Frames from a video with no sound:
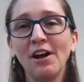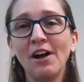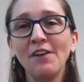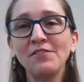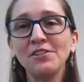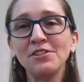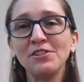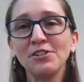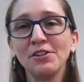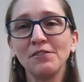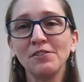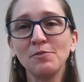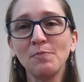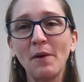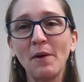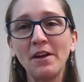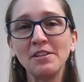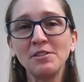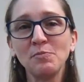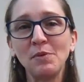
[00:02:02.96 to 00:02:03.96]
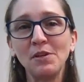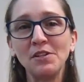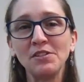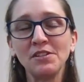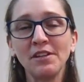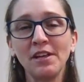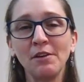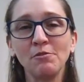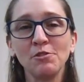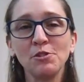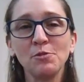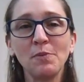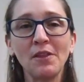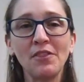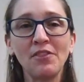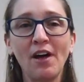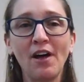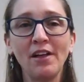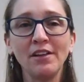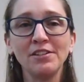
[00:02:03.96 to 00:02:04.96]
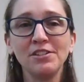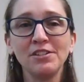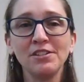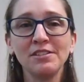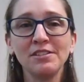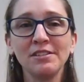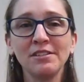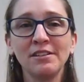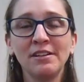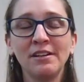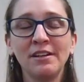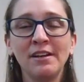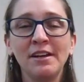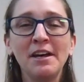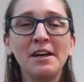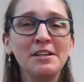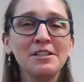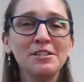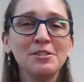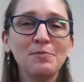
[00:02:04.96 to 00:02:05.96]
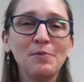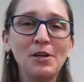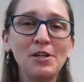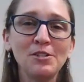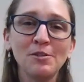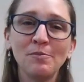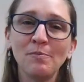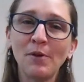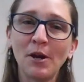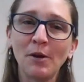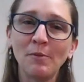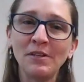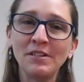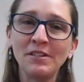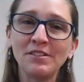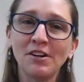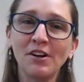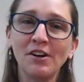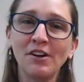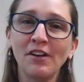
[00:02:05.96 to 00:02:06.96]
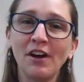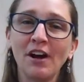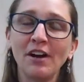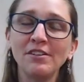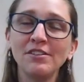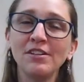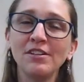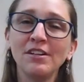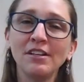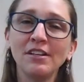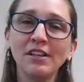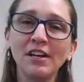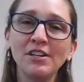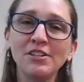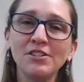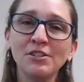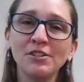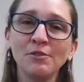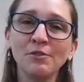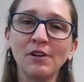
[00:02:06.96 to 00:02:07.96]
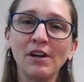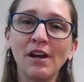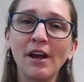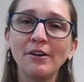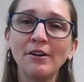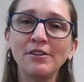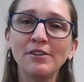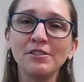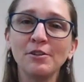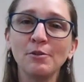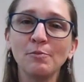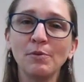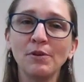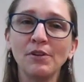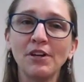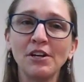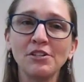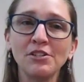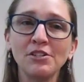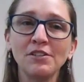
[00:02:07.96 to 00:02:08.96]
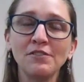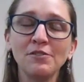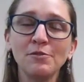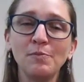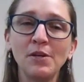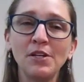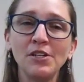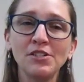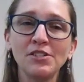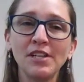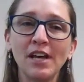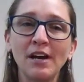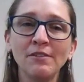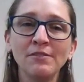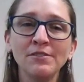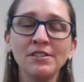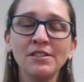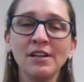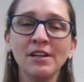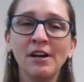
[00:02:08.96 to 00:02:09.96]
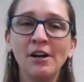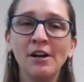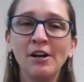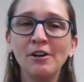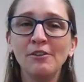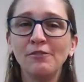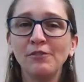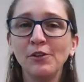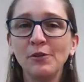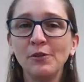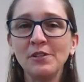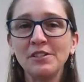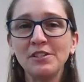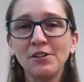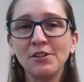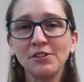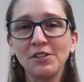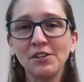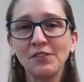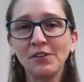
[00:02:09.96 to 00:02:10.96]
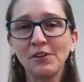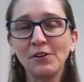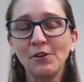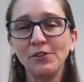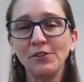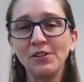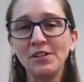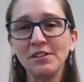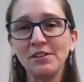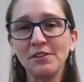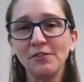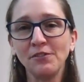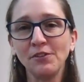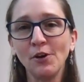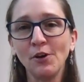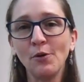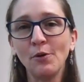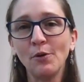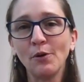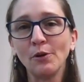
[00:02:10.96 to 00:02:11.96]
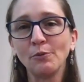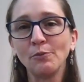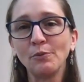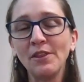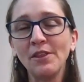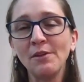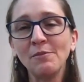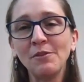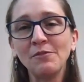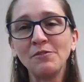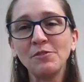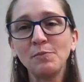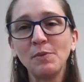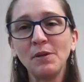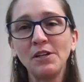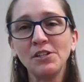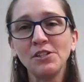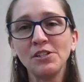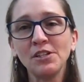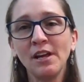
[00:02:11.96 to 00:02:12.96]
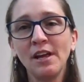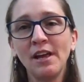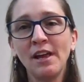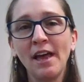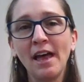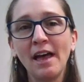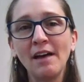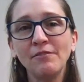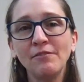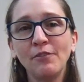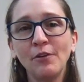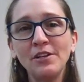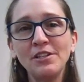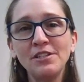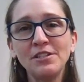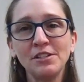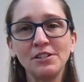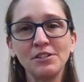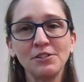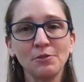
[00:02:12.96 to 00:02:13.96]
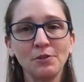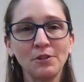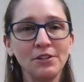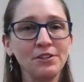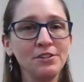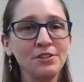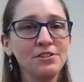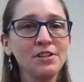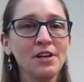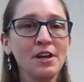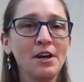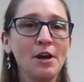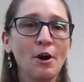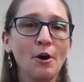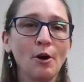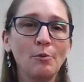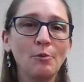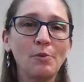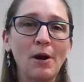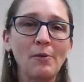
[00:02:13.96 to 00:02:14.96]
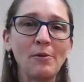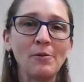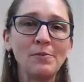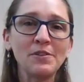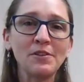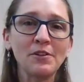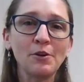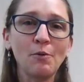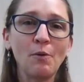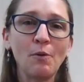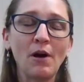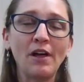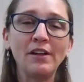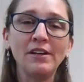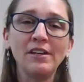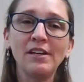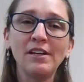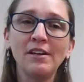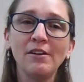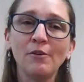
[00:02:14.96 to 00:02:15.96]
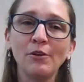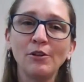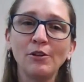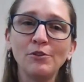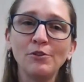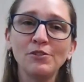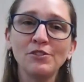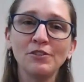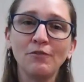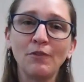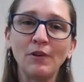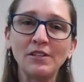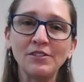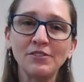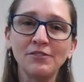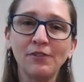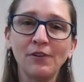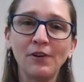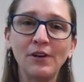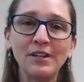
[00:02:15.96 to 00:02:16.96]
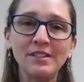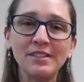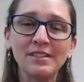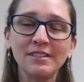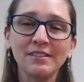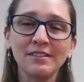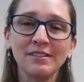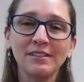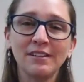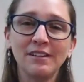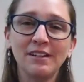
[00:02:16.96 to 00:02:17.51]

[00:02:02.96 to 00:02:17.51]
are often serviced by a speech and language pathologist. Speech impairments are articulation or errors in the production of speech sounds, fluency or difficulties in the flow or rhythm of speech, and voice disorders or problems in the quality or use of one's voice.